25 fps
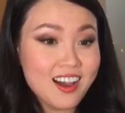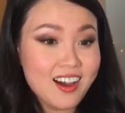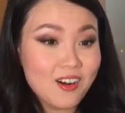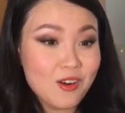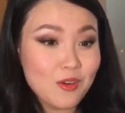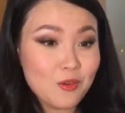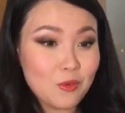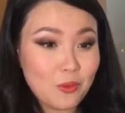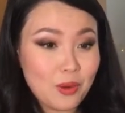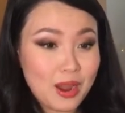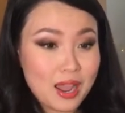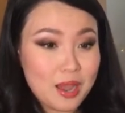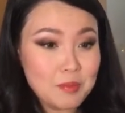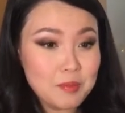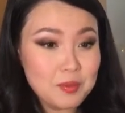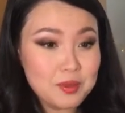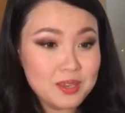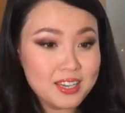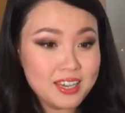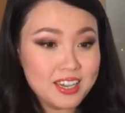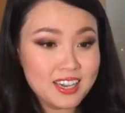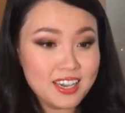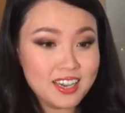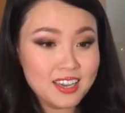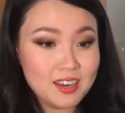wrapping
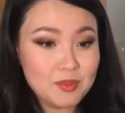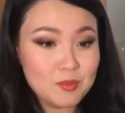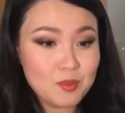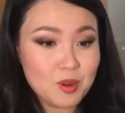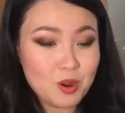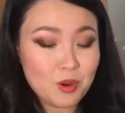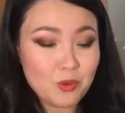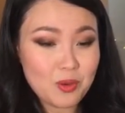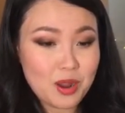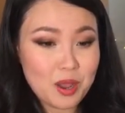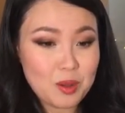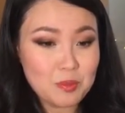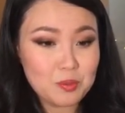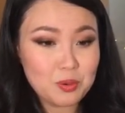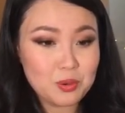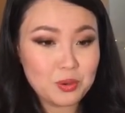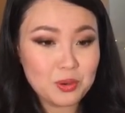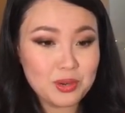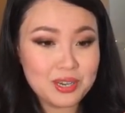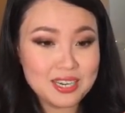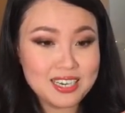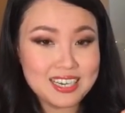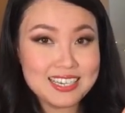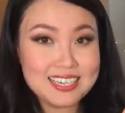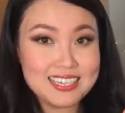it around
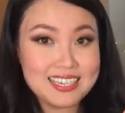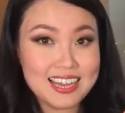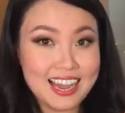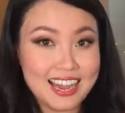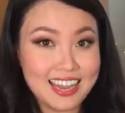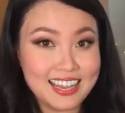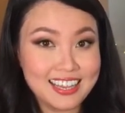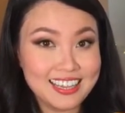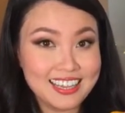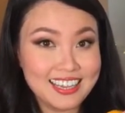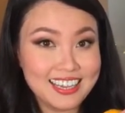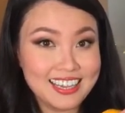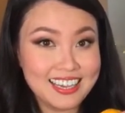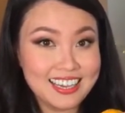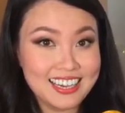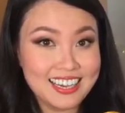pretty tightly.